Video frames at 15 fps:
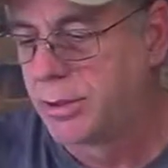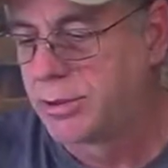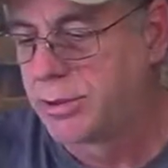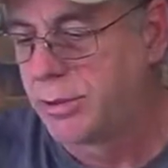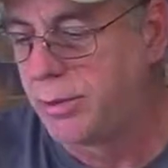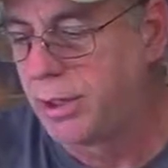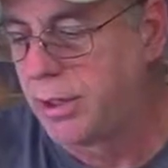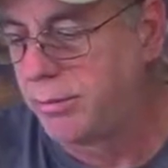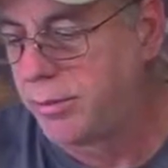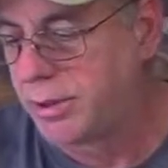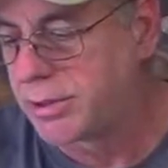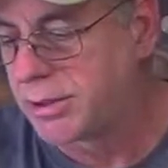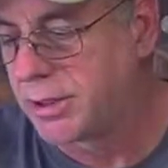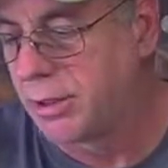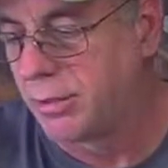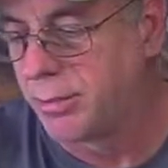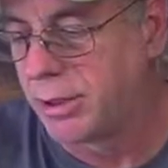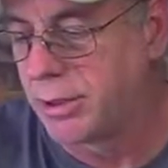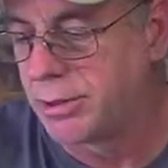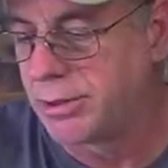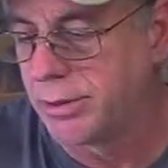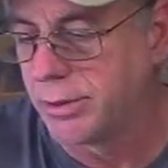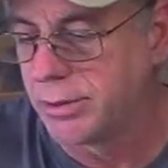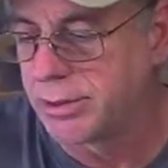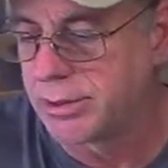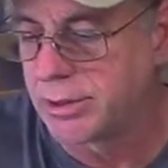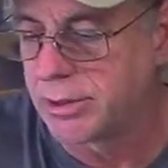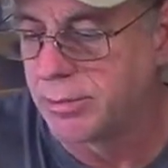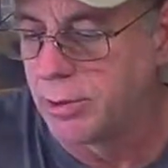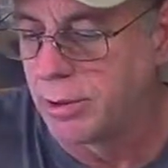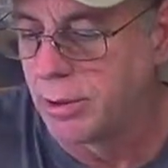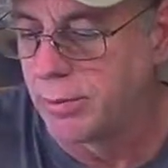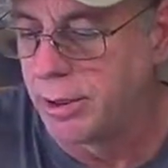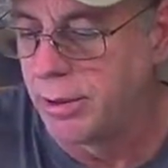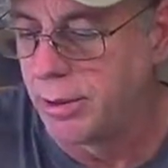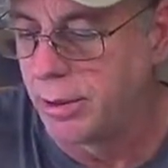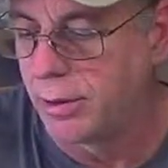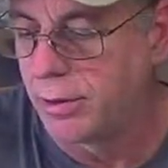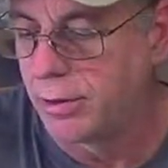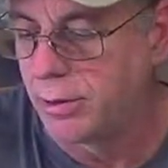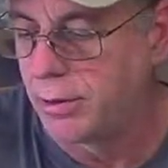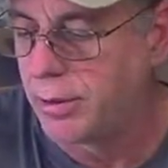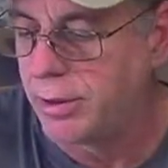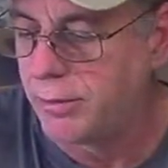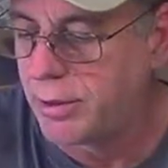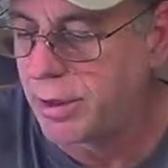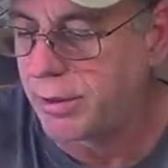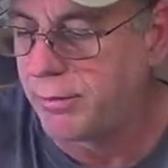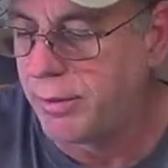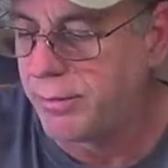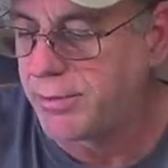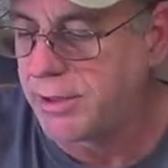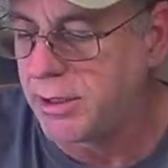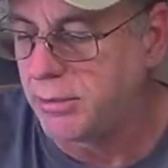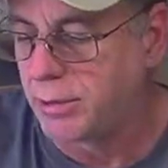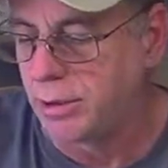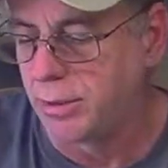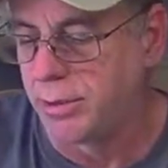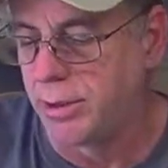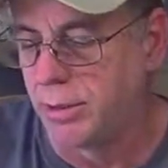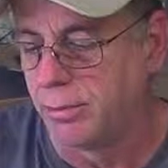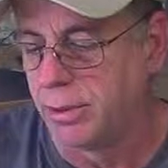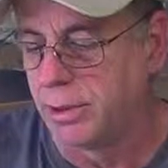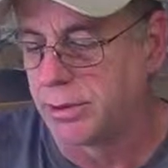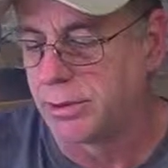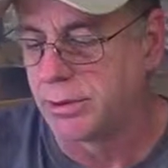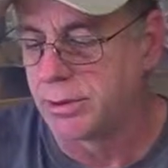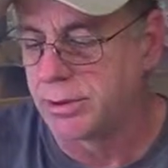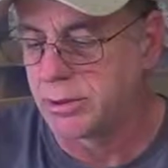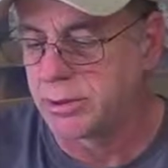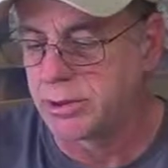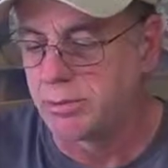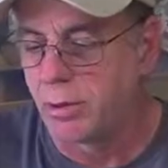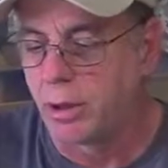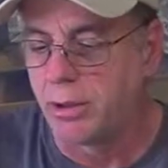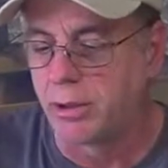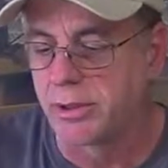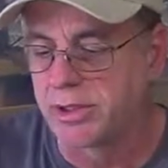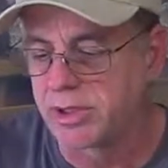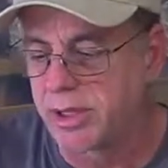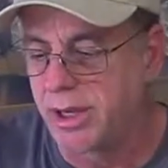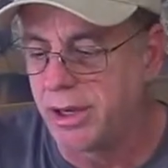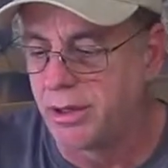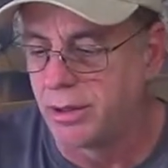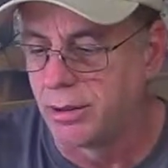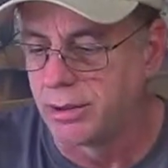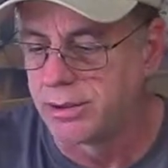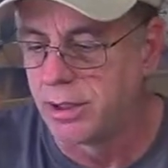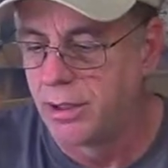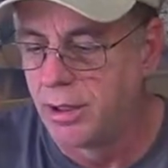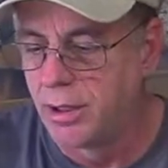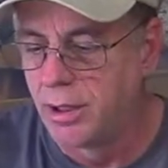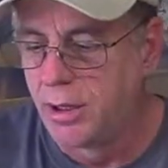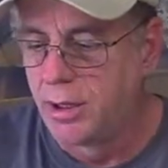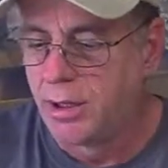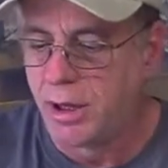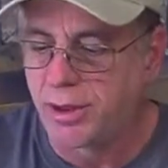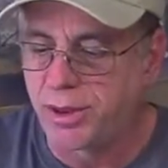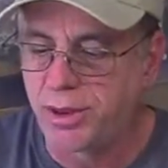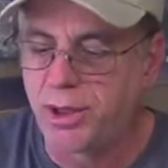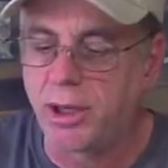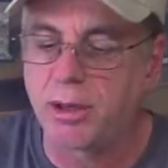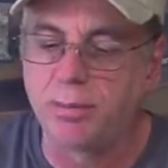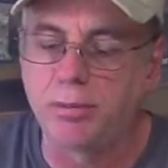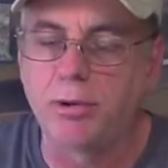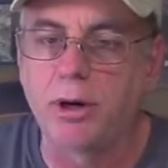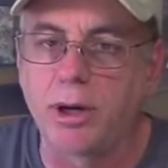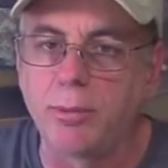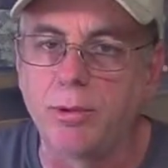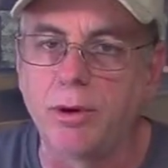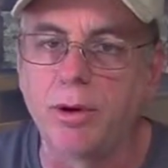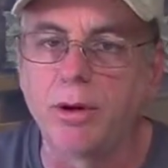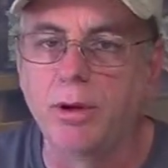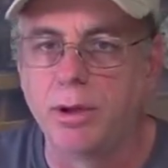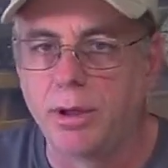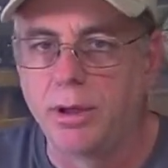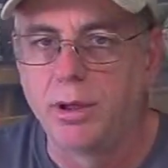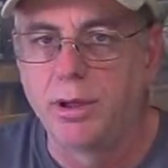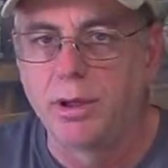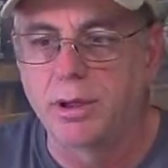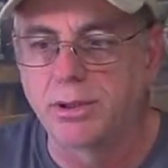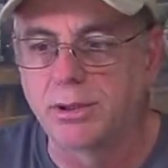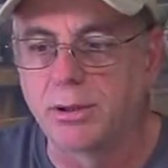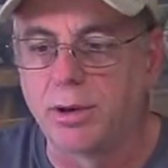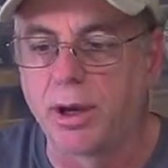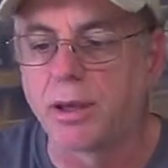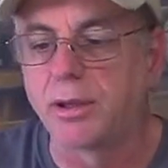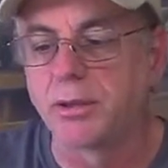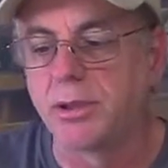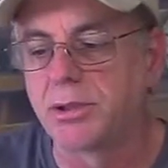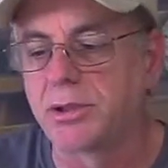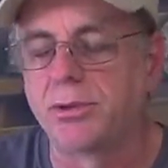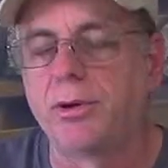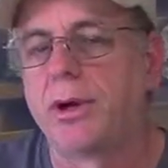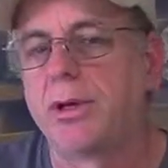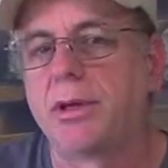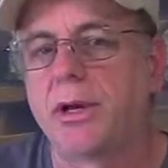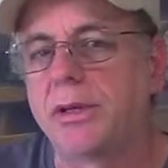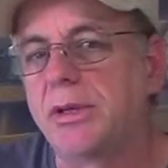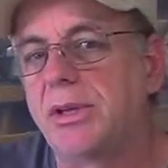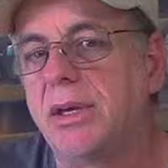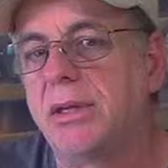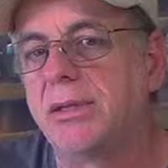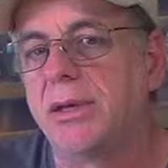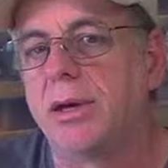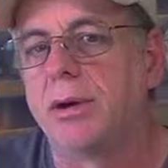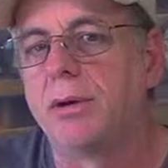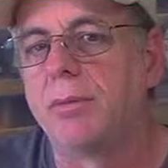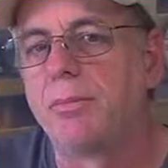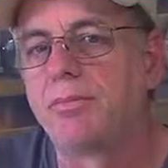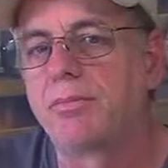285th scale miniatures, 6mm, or even like 15mm miniatures, the smaller scales, a thick primer is going to destroy a lot of detail.